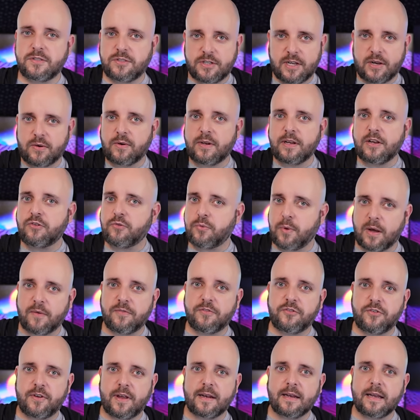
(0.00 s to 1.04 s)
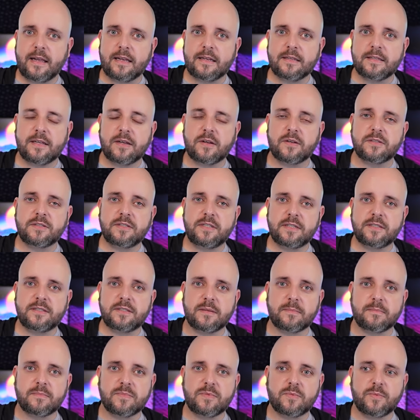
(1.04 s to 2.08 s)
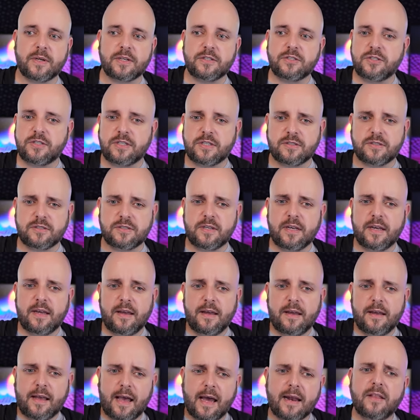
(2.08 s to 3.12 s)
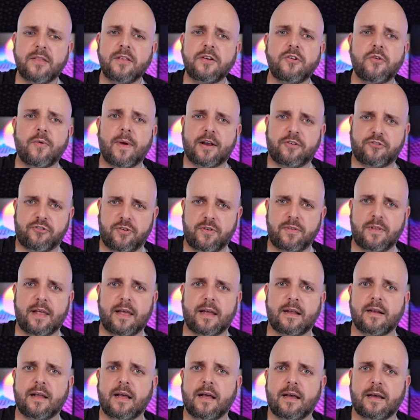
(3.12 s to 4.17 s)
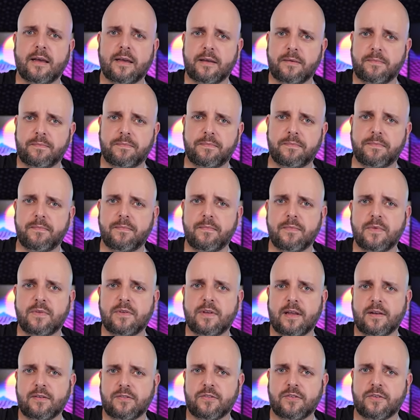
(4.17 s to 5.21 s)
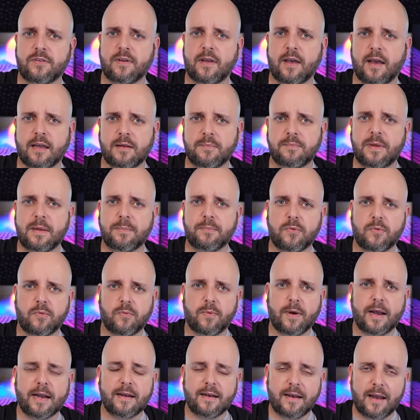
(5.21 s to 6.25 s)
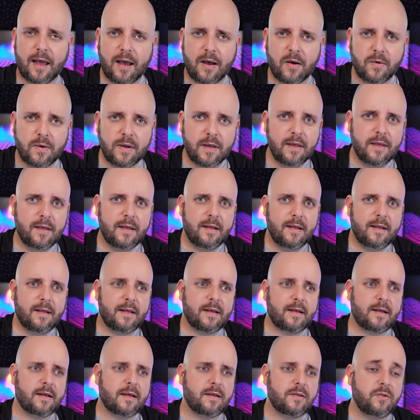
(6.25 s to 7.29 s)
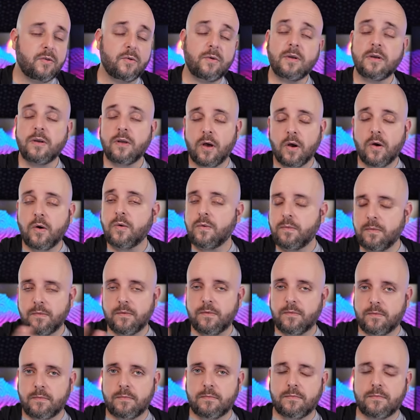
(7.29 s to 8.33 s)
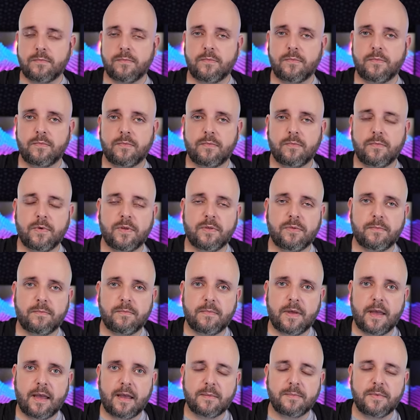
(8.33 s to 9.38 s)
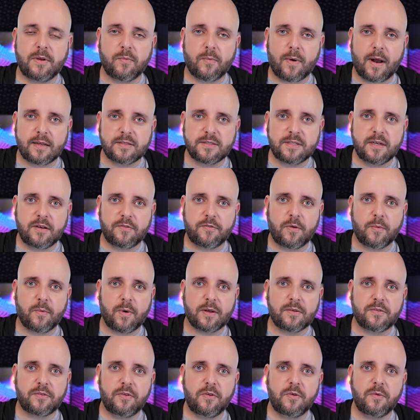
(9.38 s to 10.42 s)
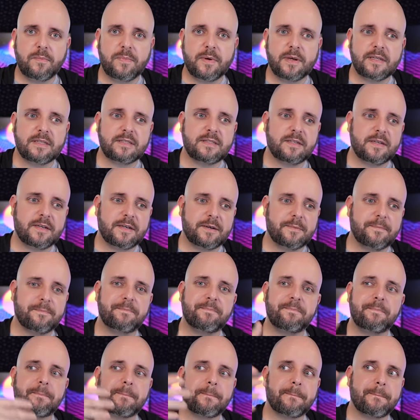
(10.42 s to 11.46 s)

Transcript: generally 12th gen Intel systems, which is kind of the direction that I tend to guide people right now. Uh, you can go with AMD Ryzen if you want to, but um,